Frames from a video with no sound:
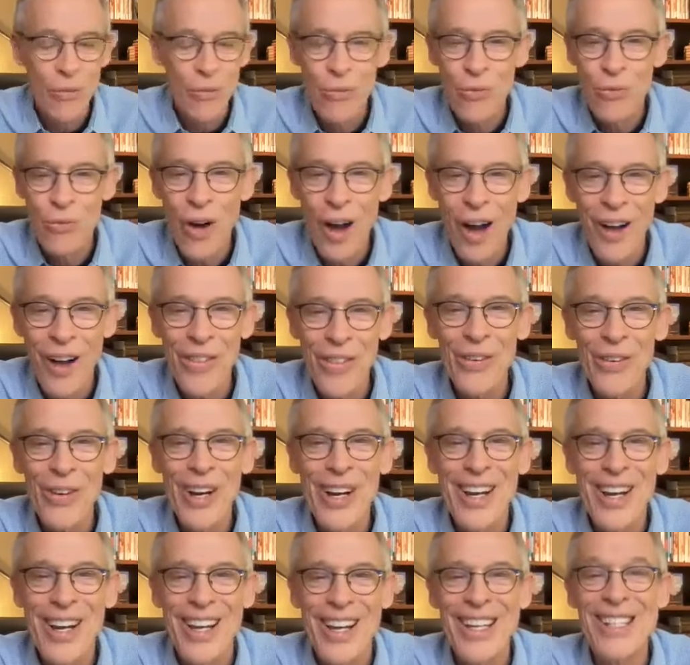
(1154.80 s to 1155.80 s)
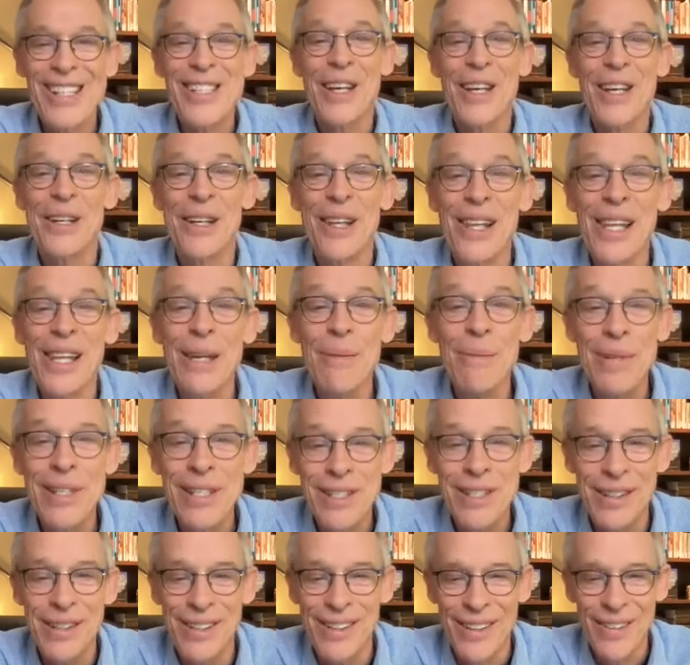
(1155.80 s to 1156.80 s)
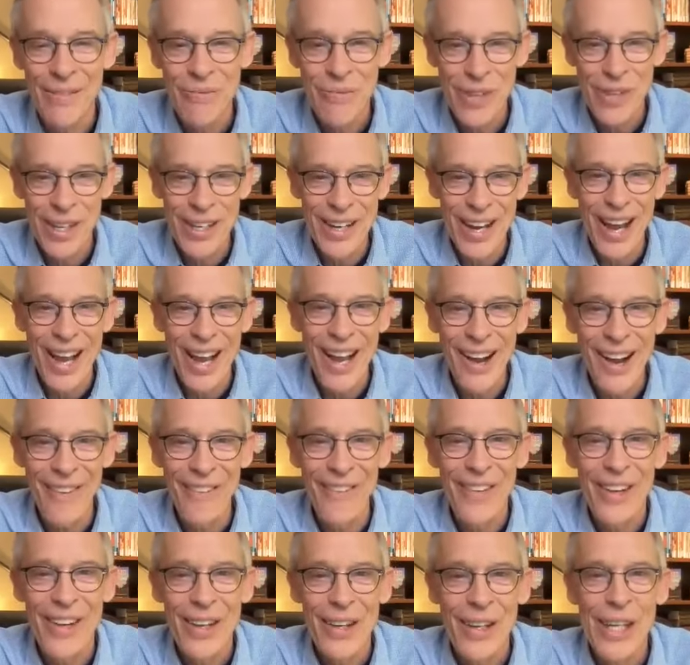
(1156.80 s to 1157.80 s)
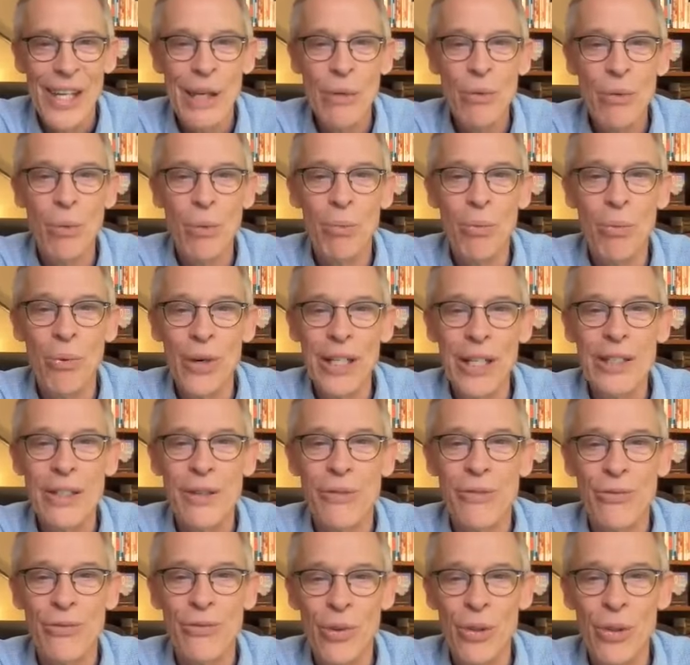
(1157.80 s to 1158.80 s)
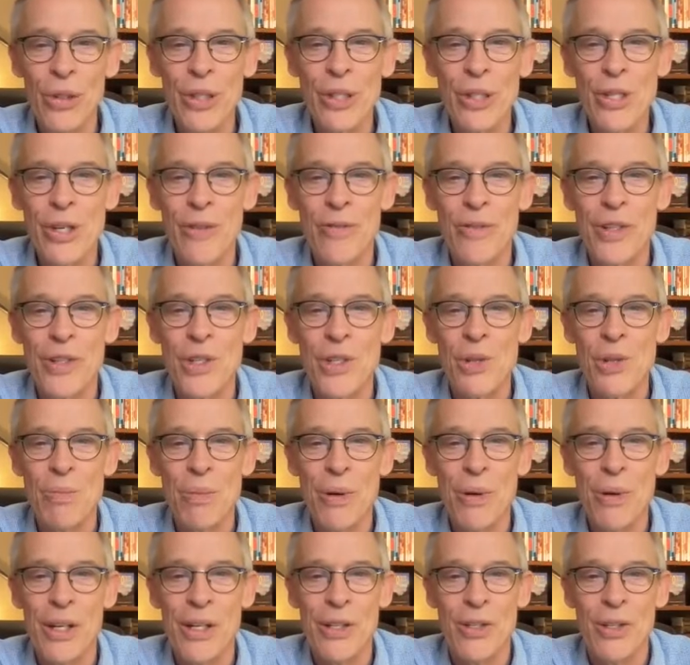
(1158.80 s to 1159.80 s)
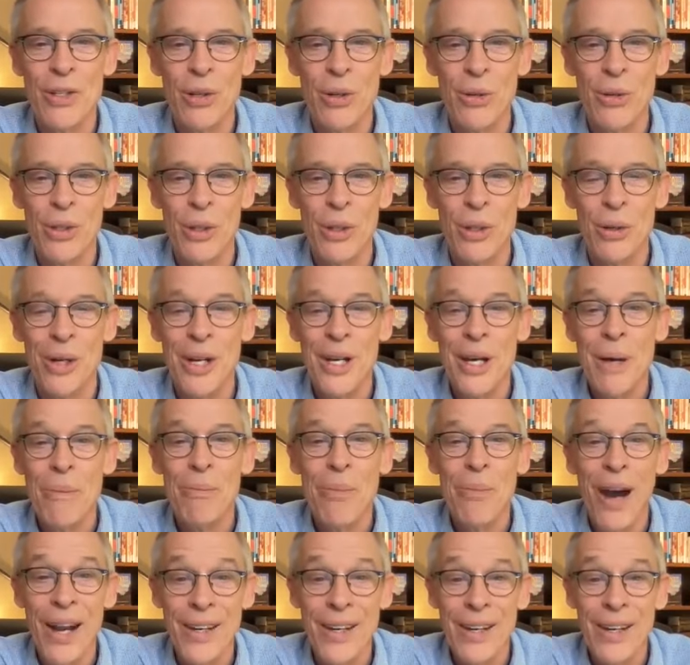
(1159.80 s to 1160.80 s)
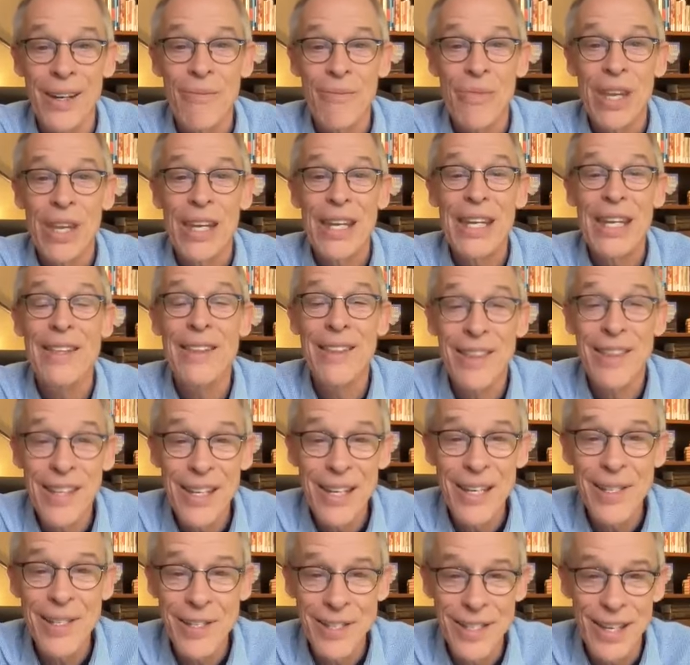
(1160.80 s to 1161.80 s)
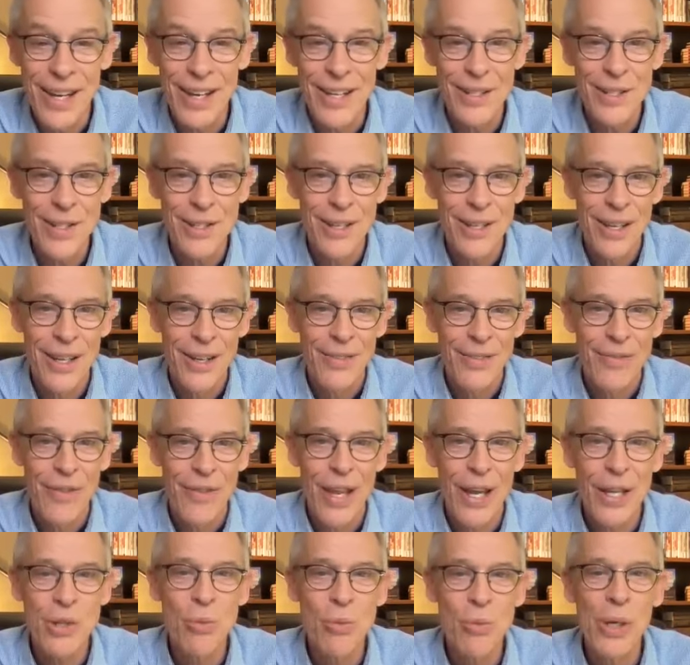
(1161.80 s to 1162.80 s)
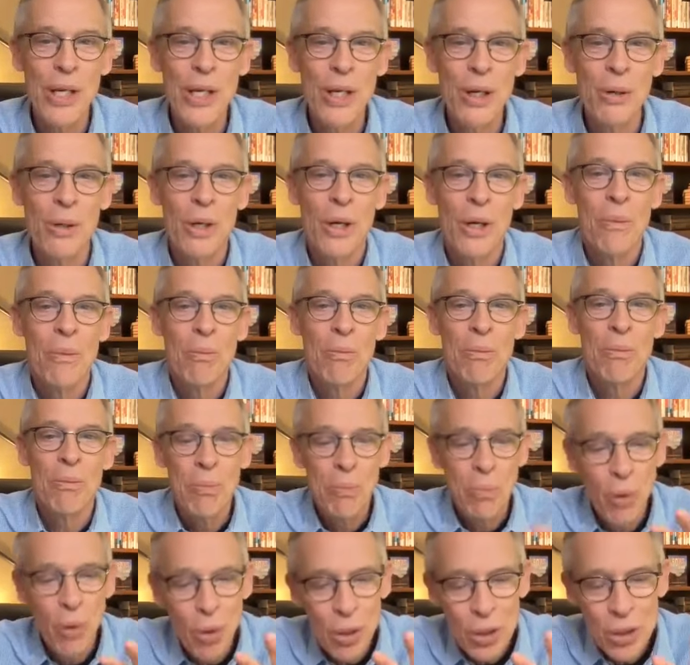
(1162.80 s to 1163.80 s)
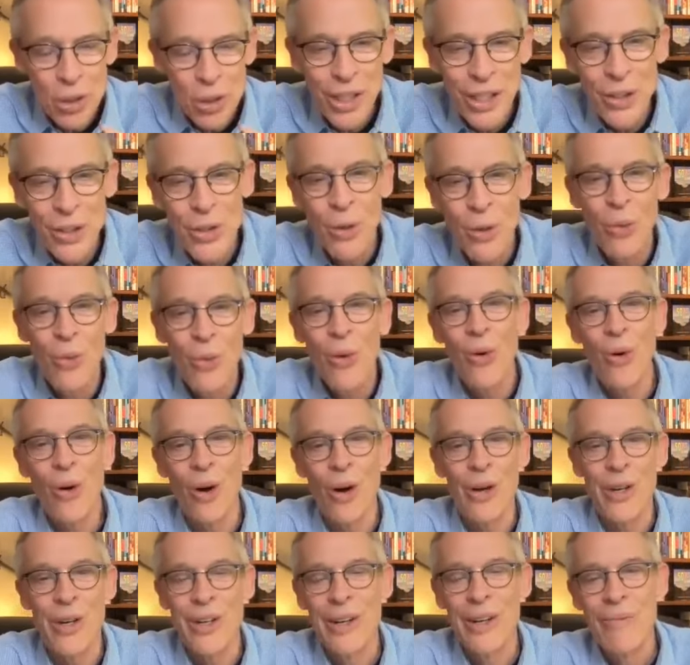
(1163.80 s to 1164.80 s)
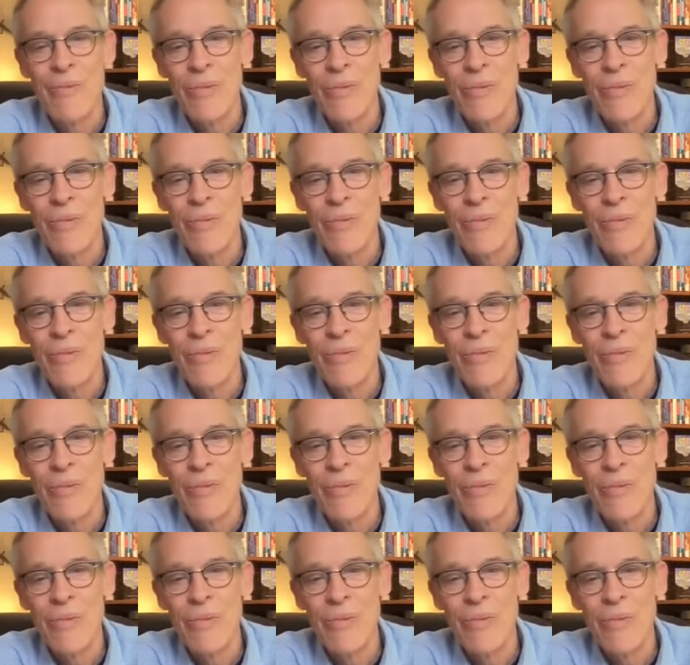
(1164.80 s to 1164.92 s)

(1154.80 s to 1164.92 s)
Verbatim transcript: Father is unlimited in how he will bring the fullness of his spirit to you. But in these days, as we are pushing toward